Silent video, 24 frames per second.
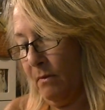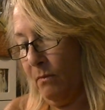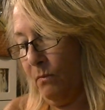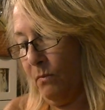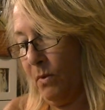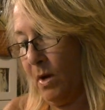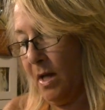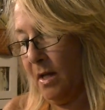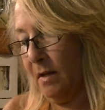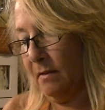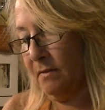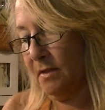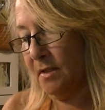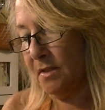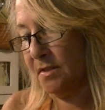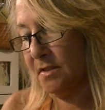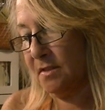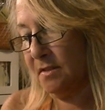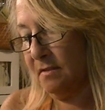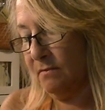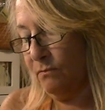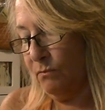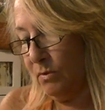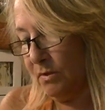When
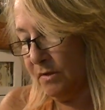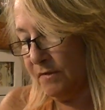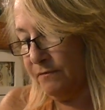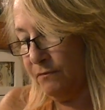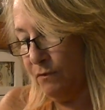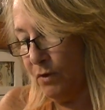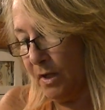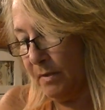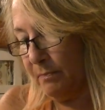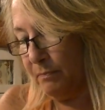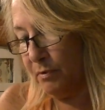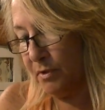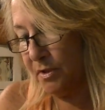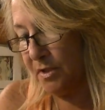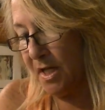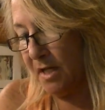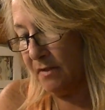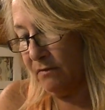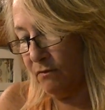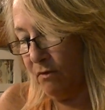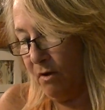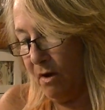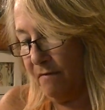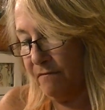this was
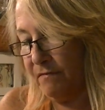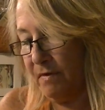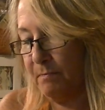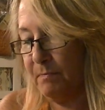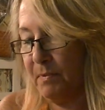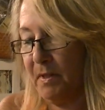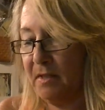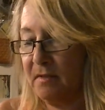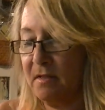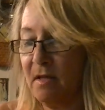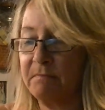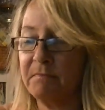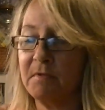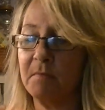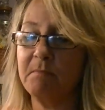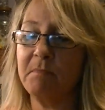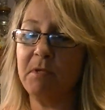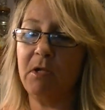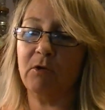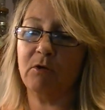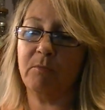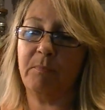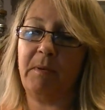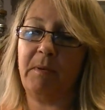40% off, I picked up the milk